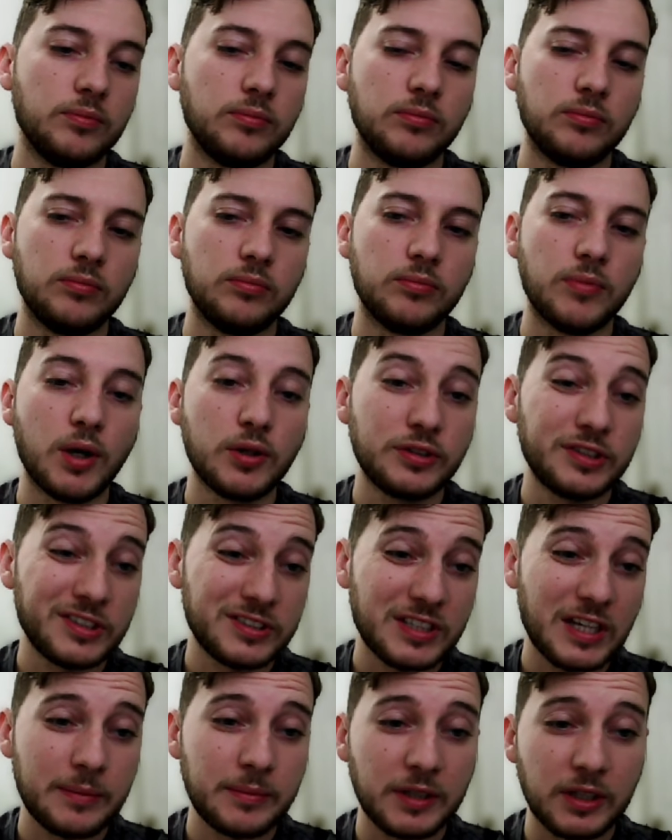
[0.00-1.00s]
most of the
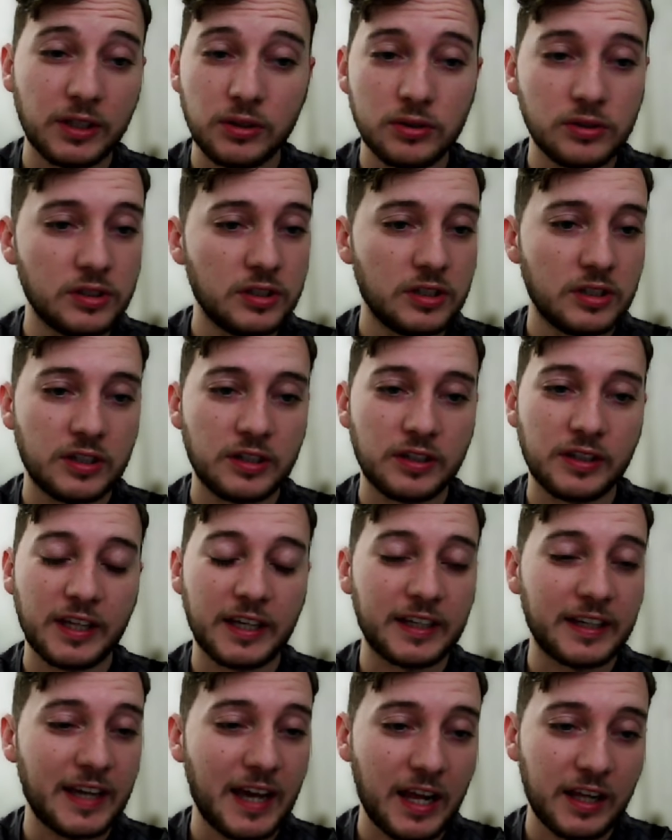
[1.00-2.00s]
time included in like
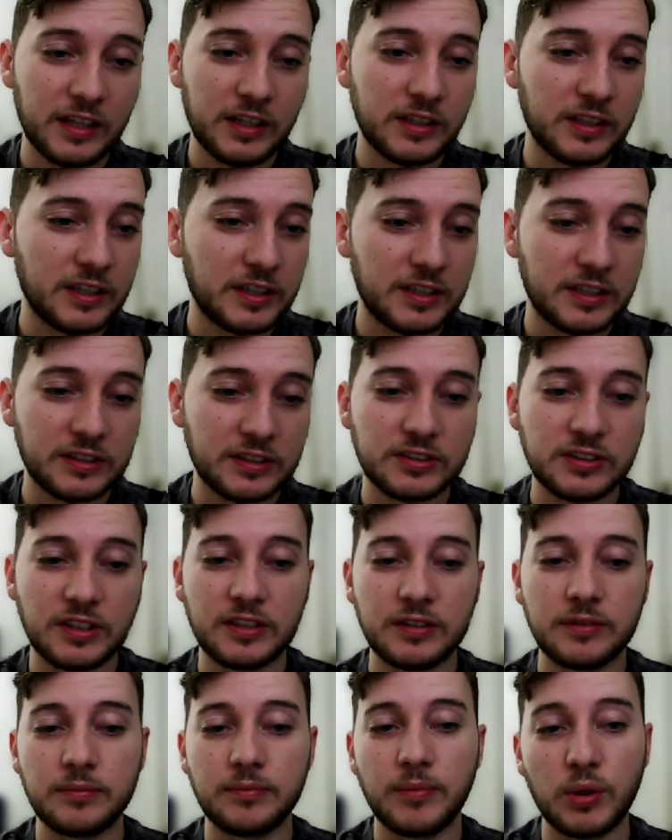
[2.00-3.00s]
Kali Linux,
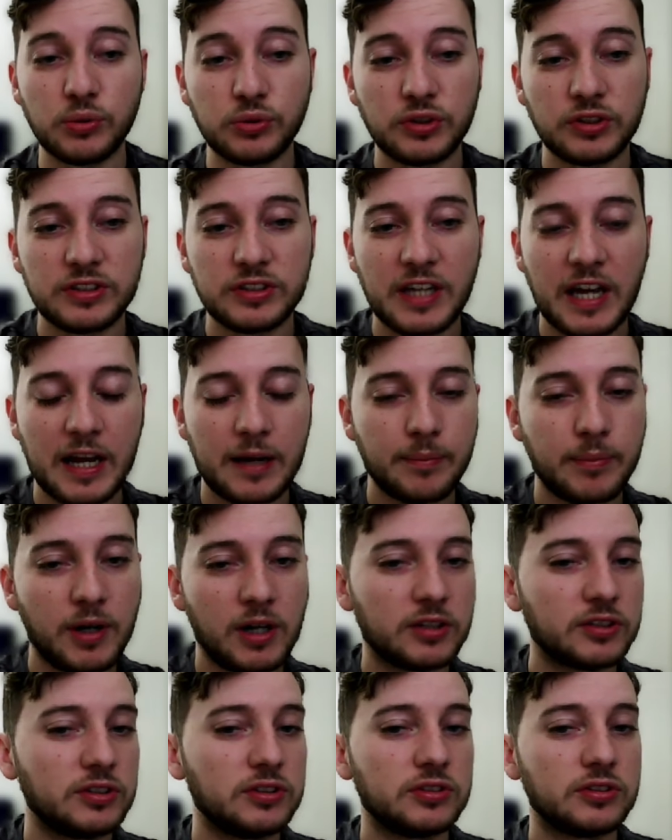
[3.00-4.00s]
and most attack
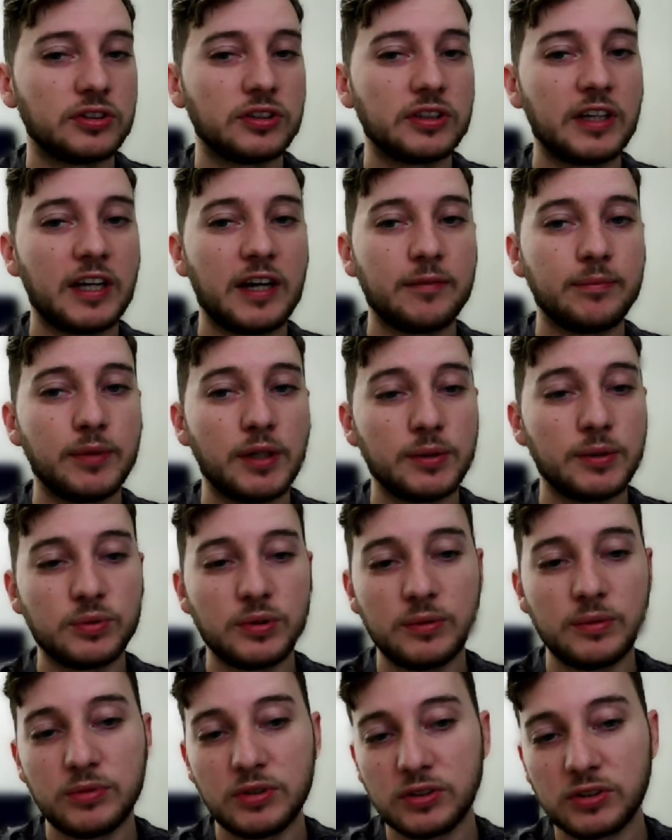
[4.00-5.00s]
boxes are going to have Burp Suite
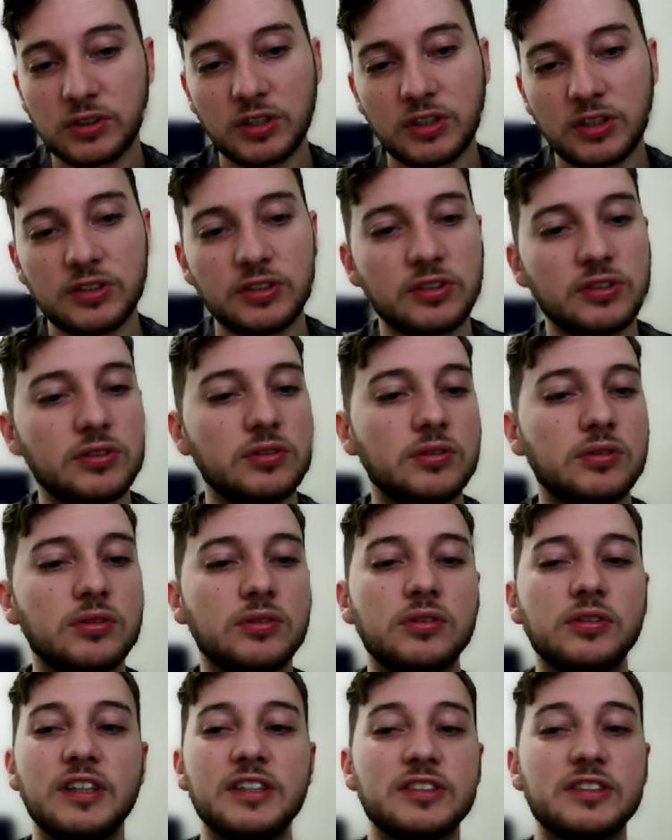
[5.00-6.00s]
just because
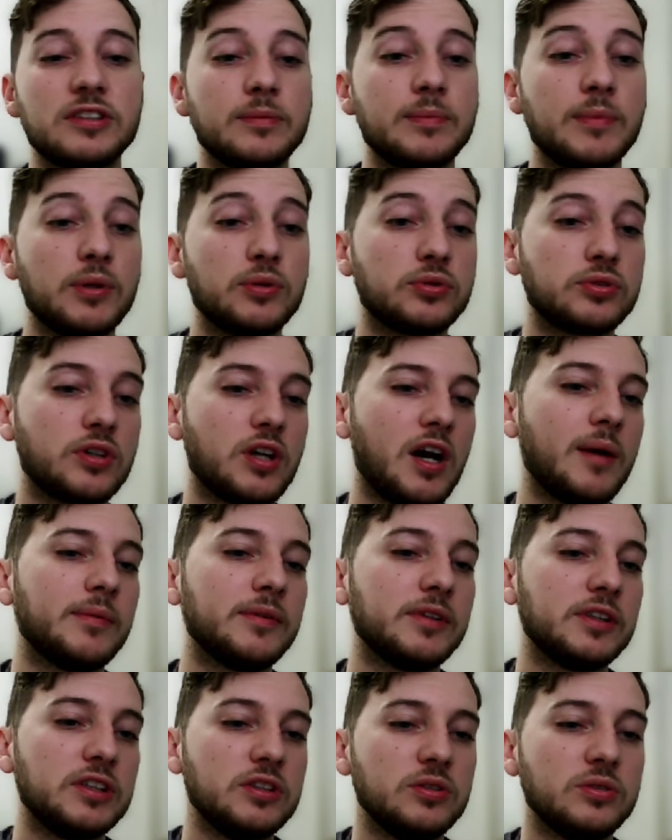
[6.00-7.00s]
it's the most commonly
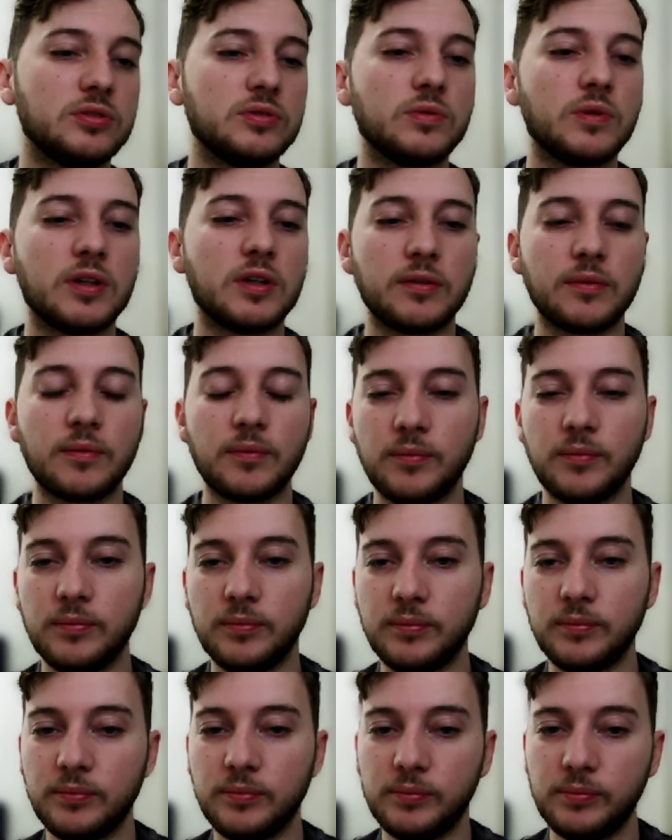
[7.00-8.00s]
used one.
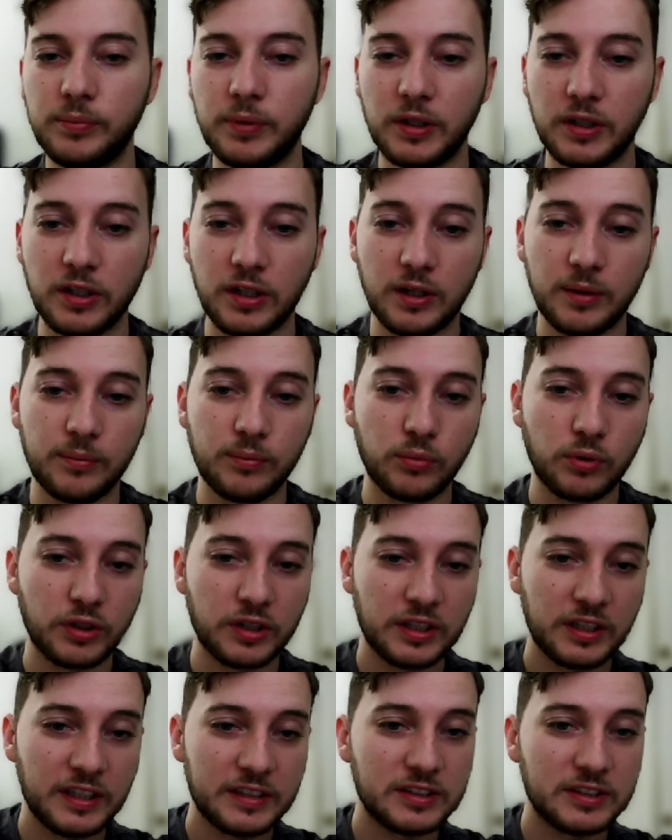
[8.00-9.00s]
But we're going to
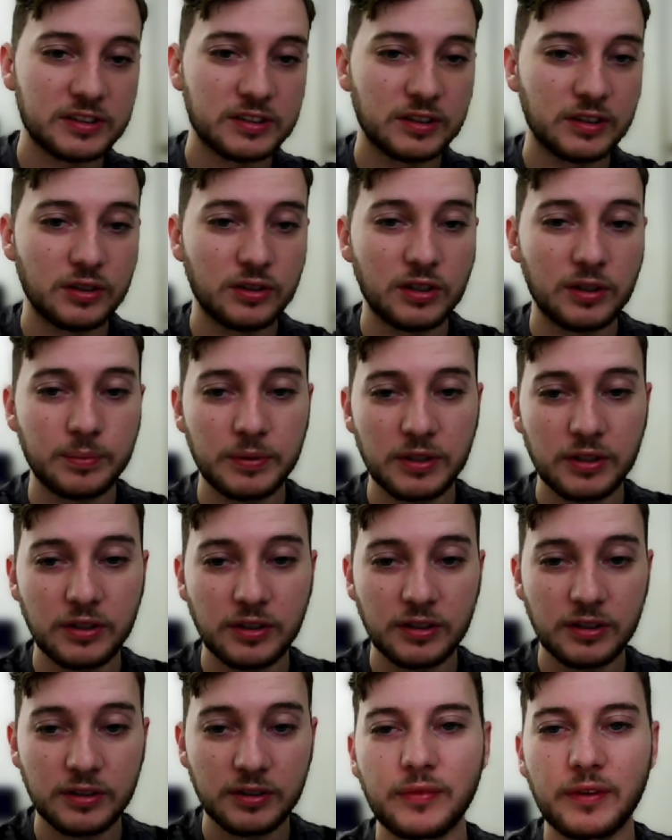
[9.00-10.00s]
let this load up
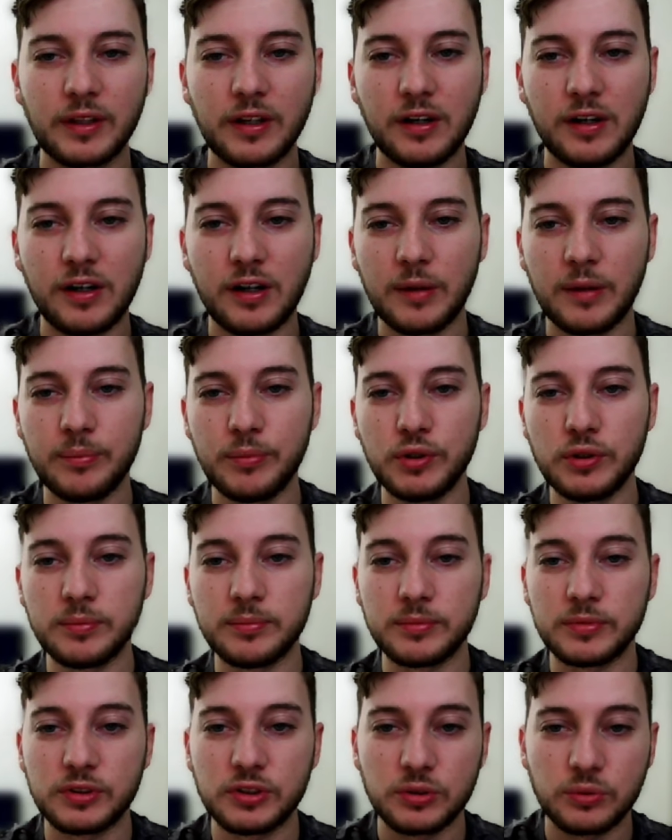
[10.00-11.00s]
here. All right, boom.
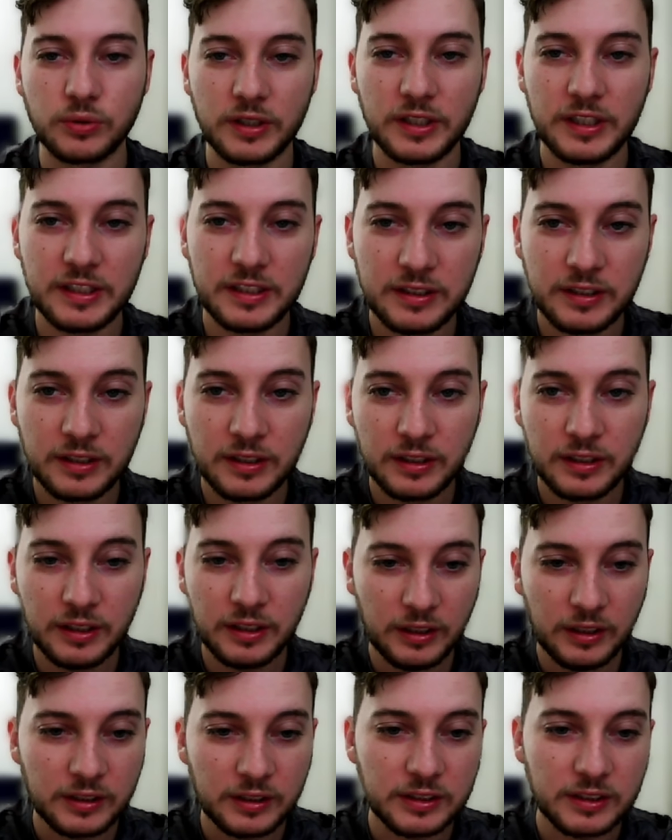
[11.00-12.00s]
So we're in.
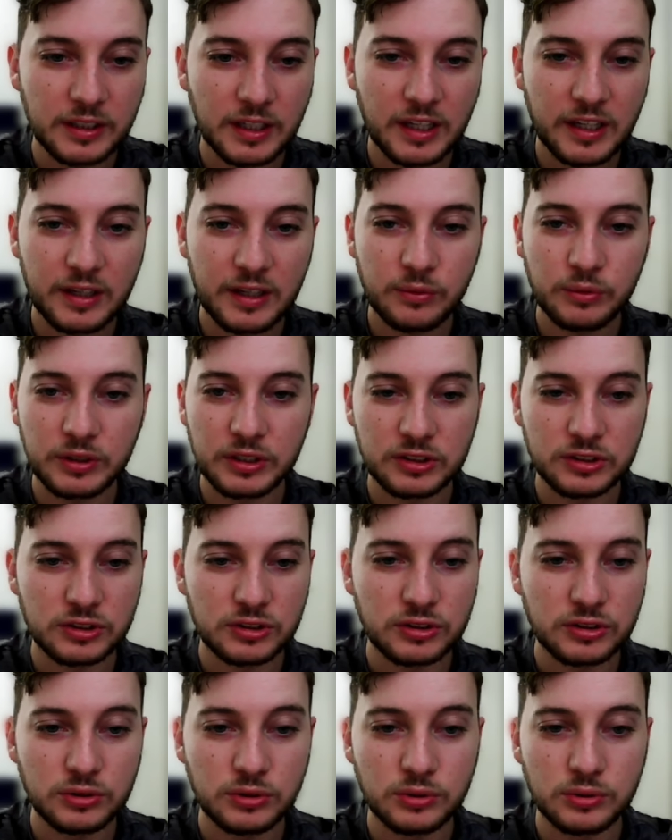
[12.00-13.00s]
Yeah, we can just
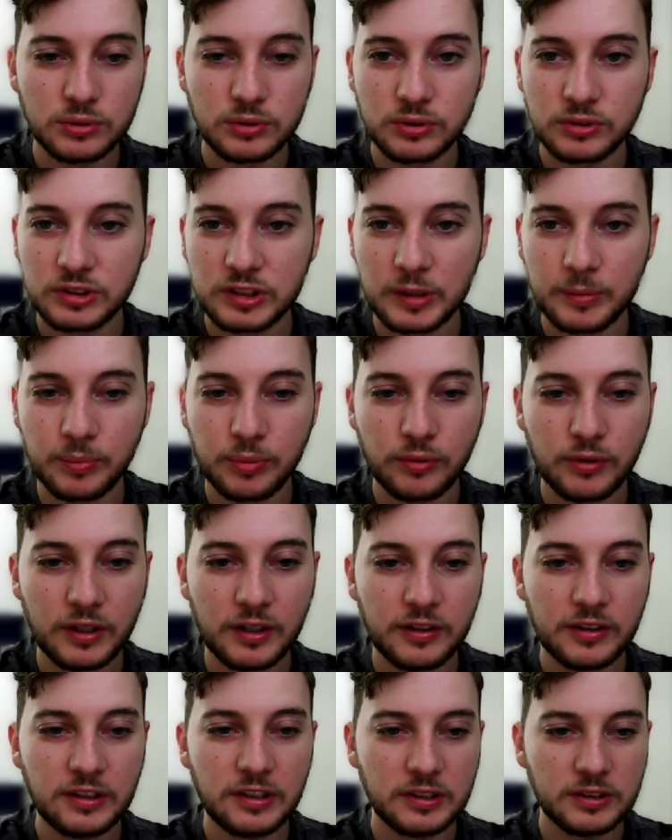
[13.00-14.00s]
do
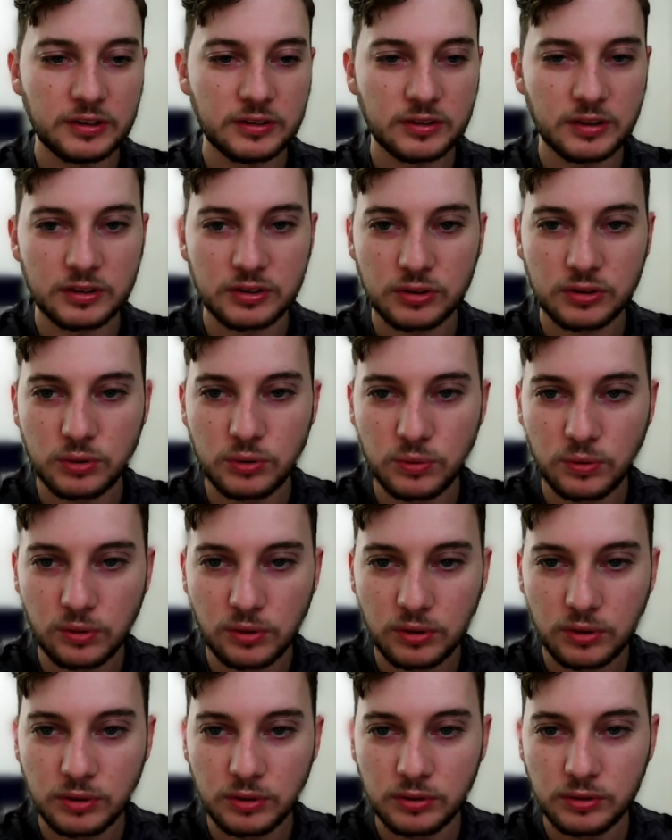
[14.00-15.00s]
temporary. That's cool.
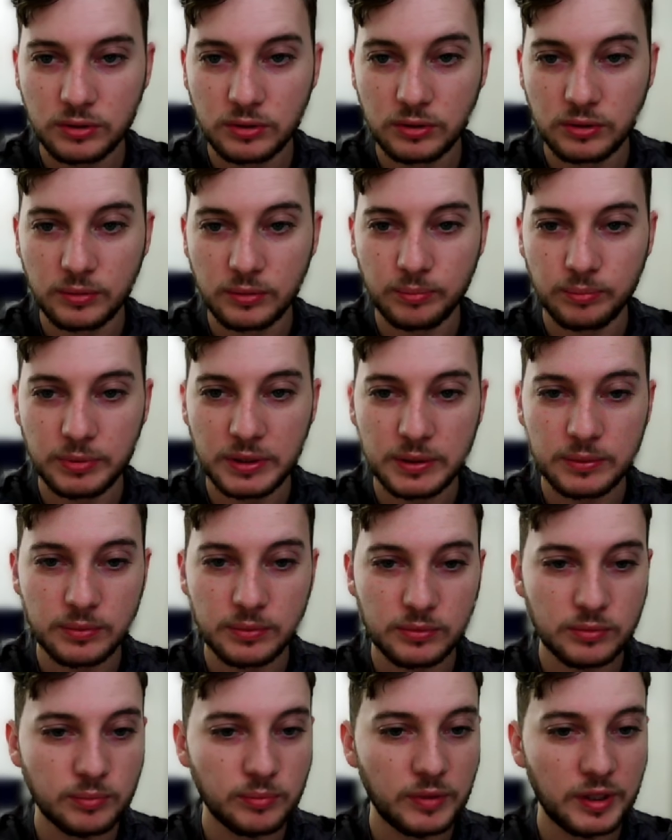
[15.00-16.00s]

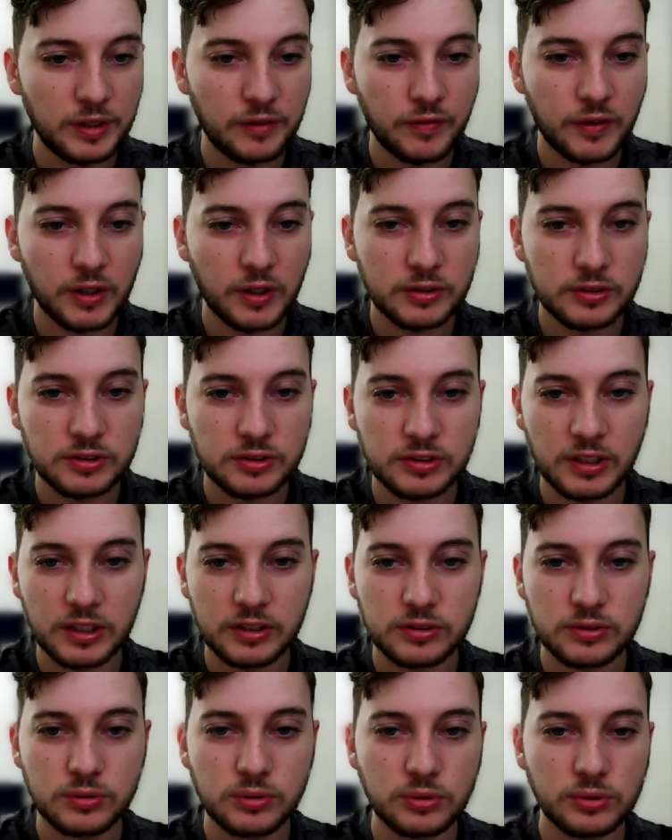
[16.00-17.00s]
Defaults. Yeah, it's
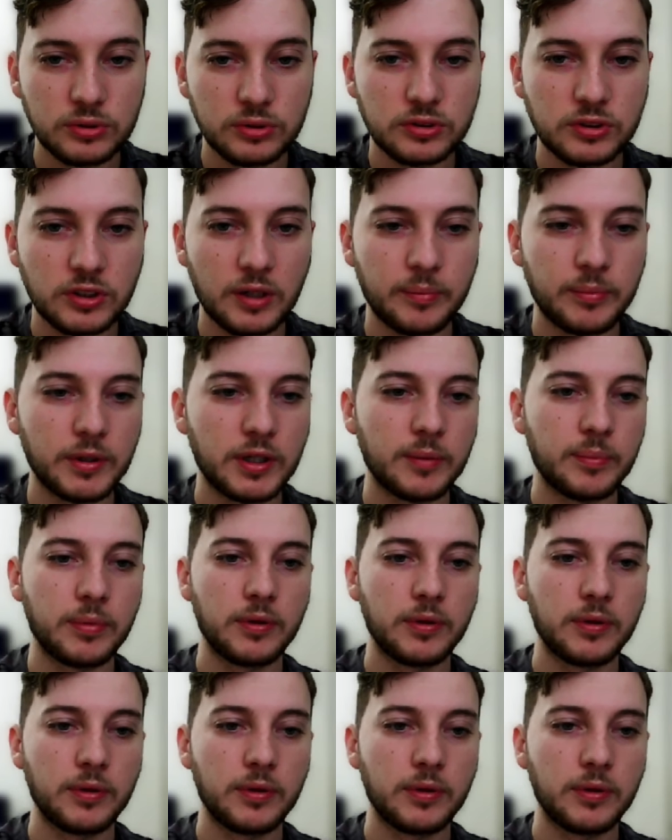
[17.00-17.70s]
cool. Start burp.